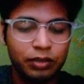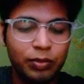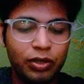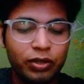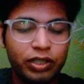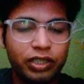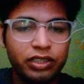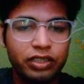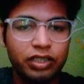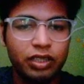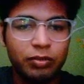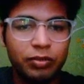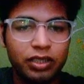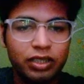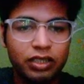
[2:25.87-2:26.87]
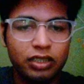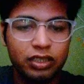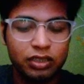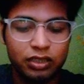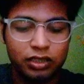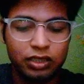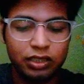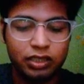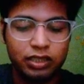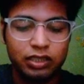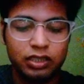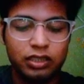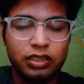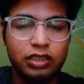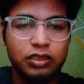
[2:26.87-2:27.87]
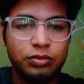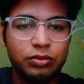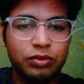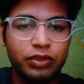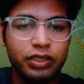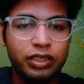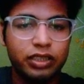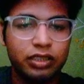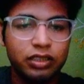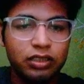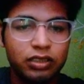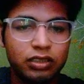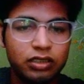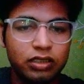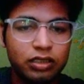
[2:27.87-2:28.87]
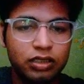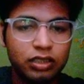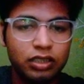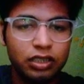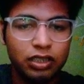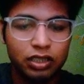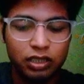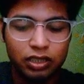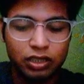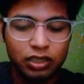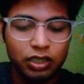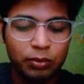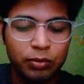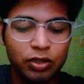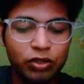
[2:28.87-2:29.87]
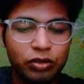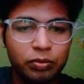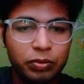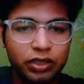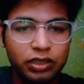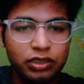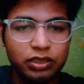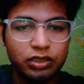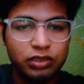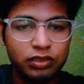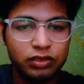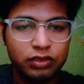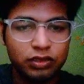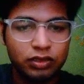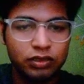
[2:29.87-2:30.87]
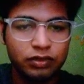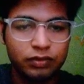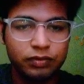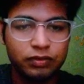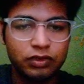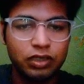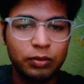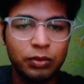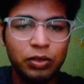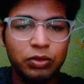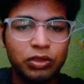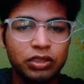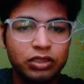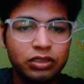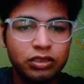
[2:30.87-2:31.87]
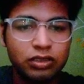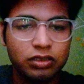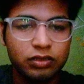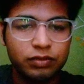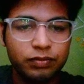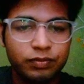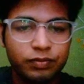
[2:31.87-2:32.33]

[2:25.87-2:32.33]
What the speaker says: about html and let's provide here about page about us.